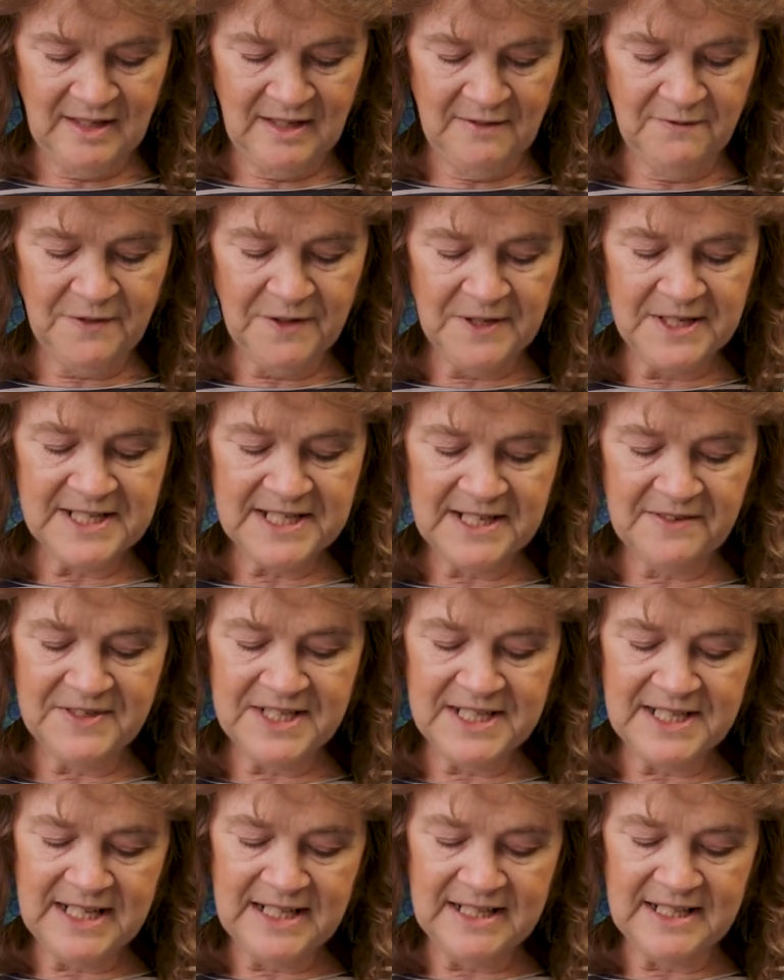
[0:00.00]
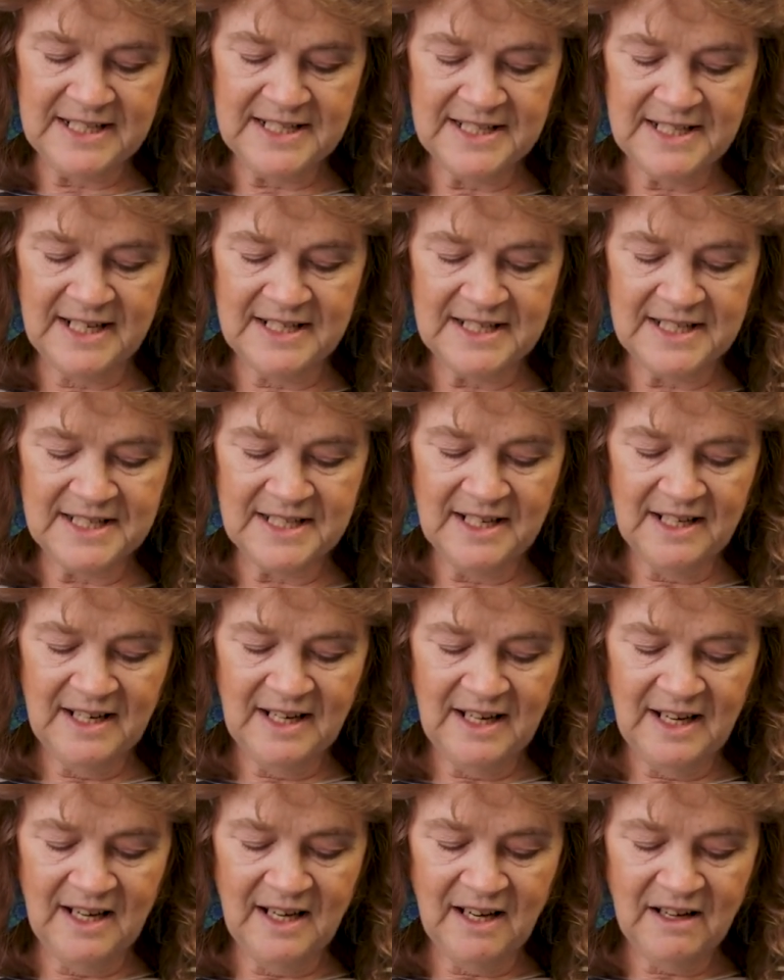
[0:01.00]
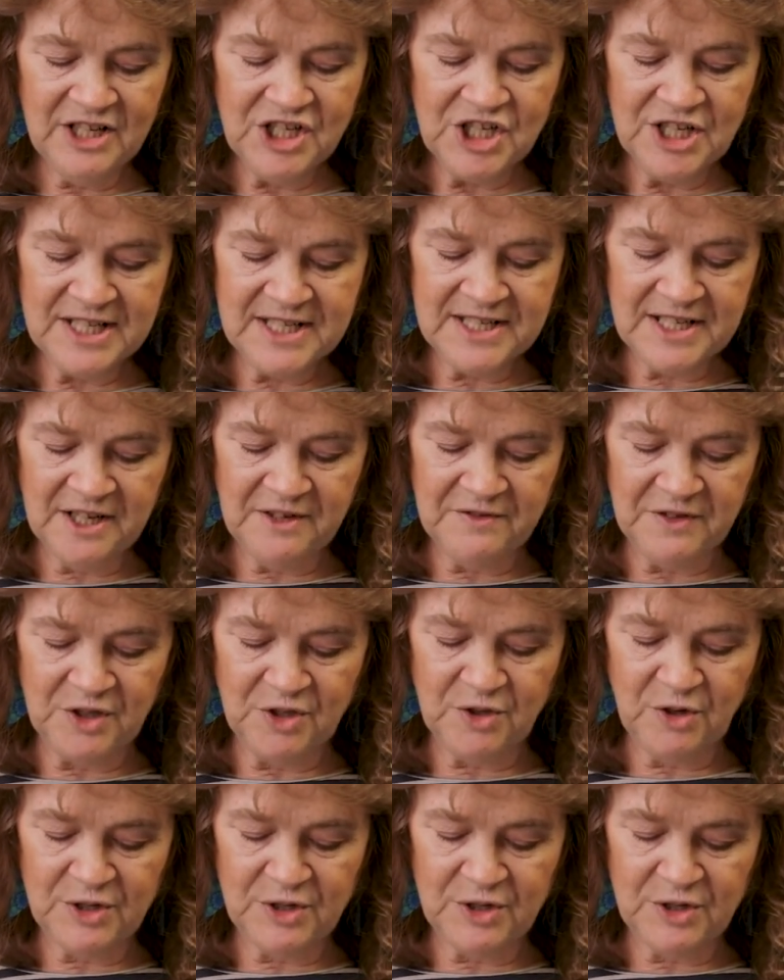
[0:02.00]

In verse seventeen it says, Elisha's servant